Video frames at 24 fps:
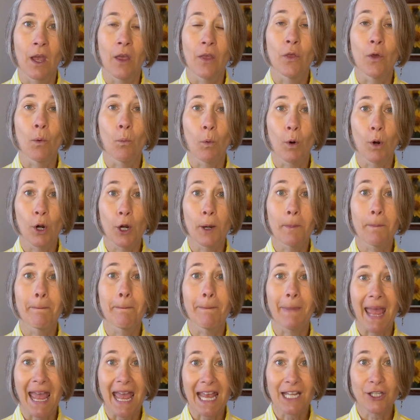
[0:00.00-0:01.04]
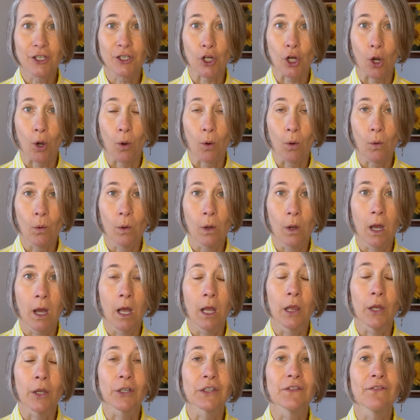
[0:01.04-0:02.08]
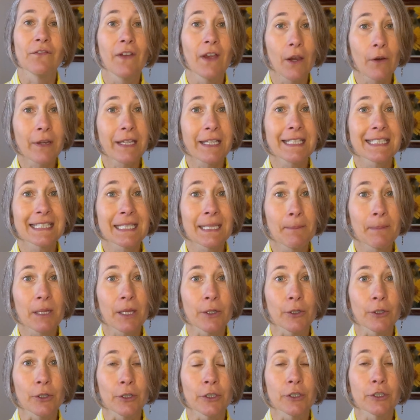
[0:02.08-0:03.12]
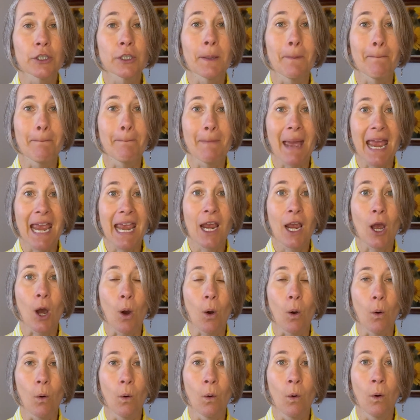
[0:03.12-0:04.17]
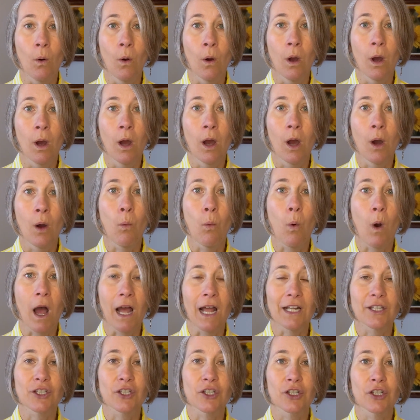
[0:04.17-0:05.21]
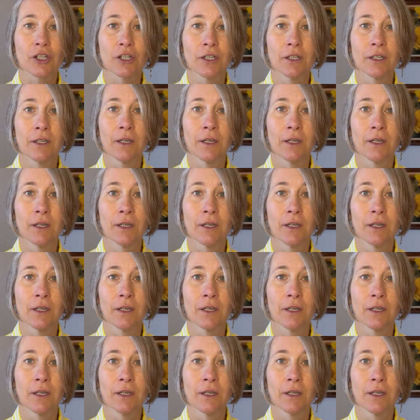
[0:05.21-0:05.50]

The word banjo looks very similar to mango. Watch.